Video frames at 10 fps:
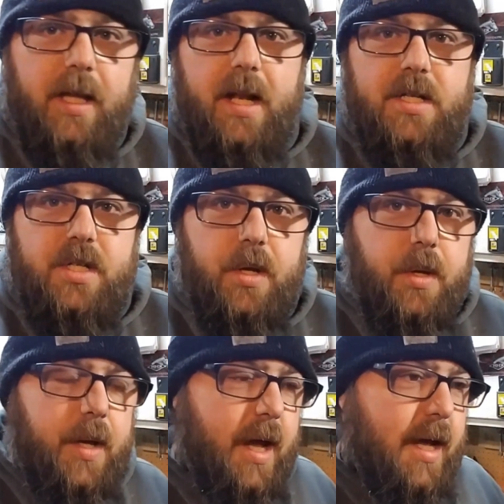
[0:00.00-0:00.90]
I thought I'd show
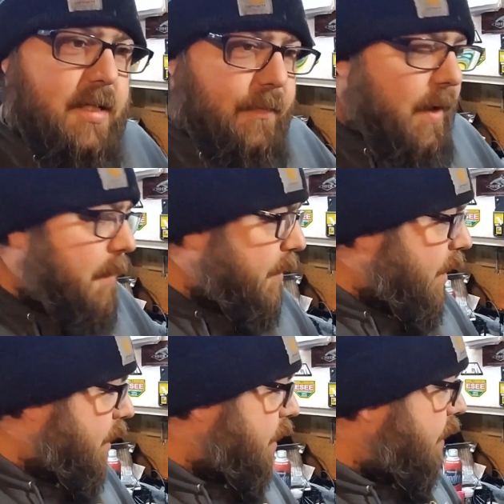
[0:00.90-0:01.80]
you guys, I've
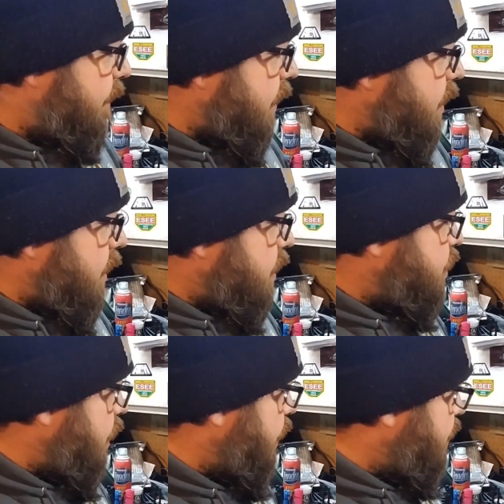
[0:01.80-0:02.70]
rambled on enough,
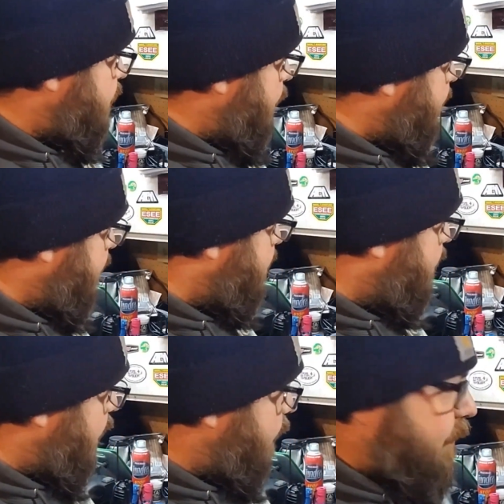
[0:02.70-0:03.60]
show you some of the
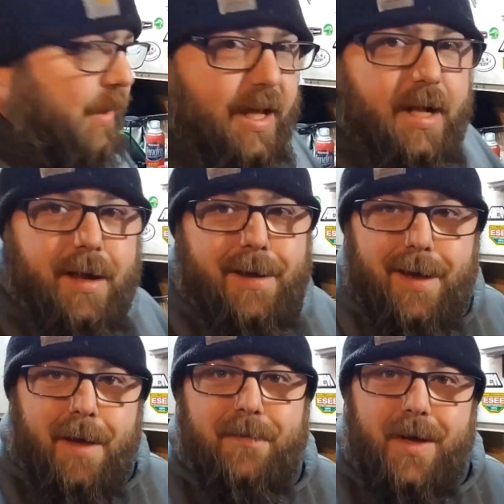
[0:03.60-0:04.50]
stuff that
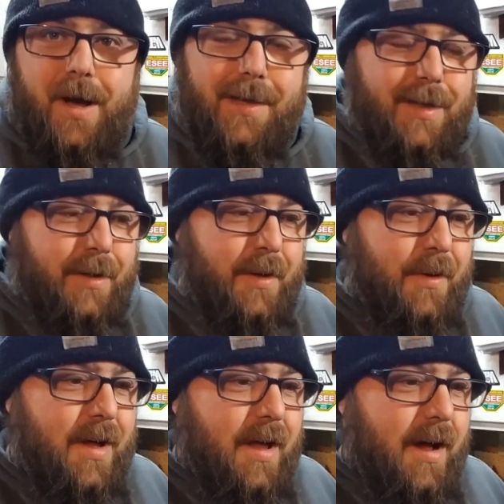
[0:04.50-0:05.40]
I've gone
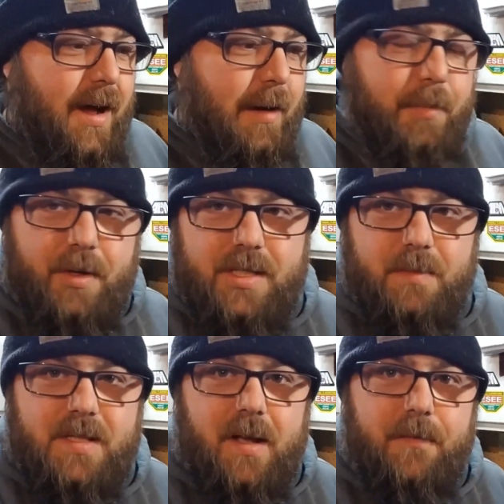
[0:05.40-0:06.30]
through. Pulled
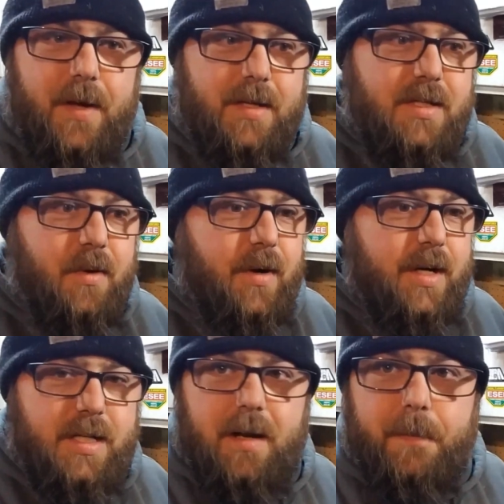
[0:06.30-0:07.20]
some stuff out of
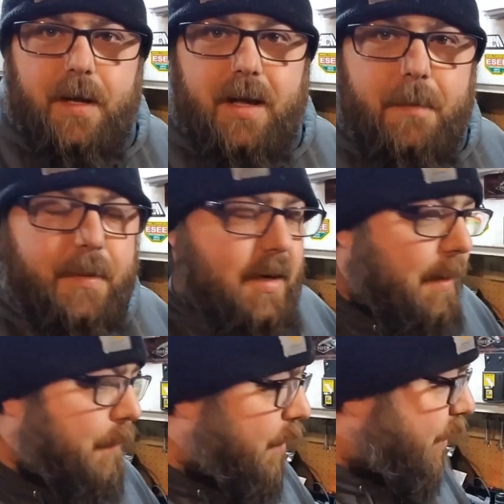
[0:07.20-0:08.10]
storage, had to pick up a
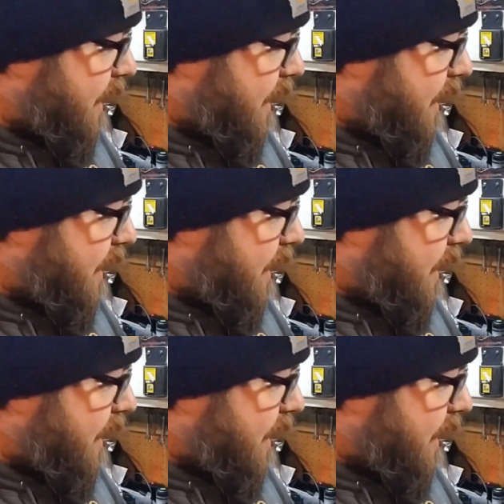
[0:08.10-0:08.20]
couple of